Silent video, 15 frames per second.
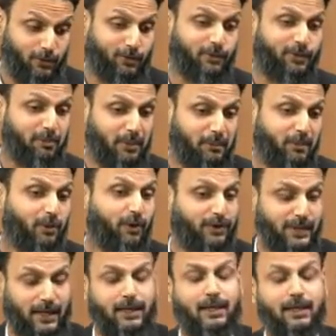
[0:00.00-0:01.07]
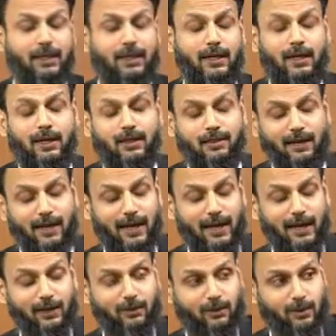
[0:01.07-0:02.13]
So some people got the idea that
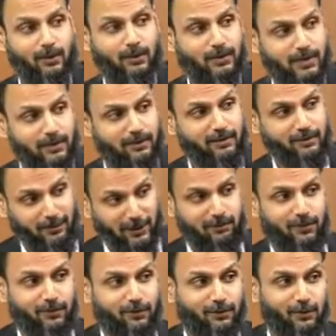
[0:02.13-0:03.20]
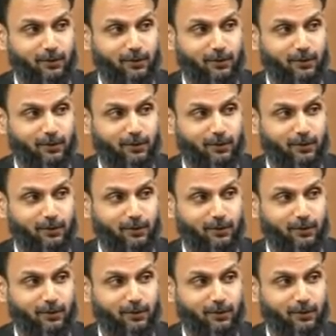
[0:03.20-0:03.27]
alcohol kills the virus.